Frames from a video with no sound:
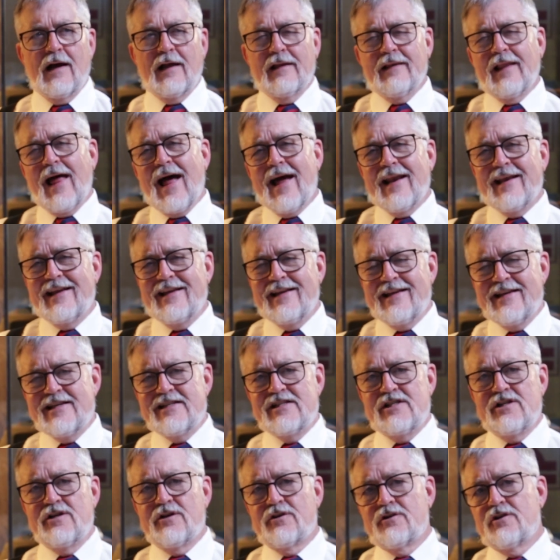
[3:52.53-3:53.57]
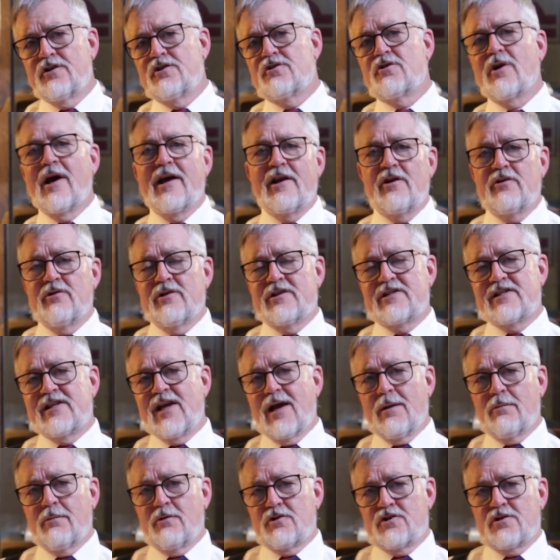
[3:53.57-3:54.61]
a lot easier to try to
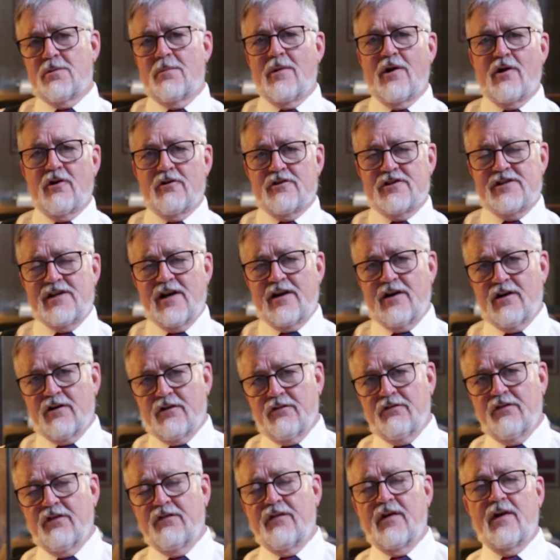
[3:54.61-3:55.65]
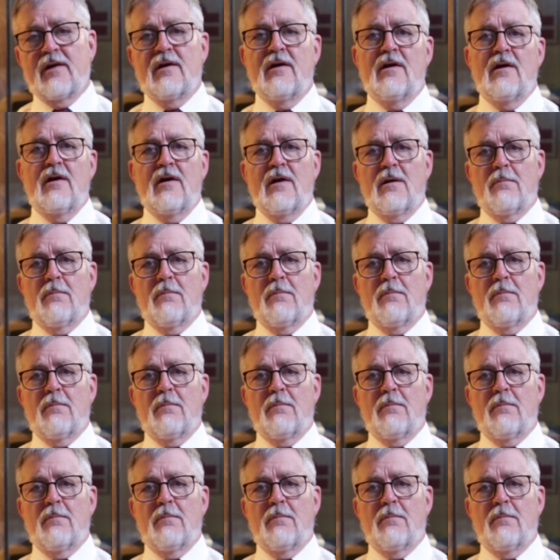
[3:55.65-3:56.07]
establish a marital standard of living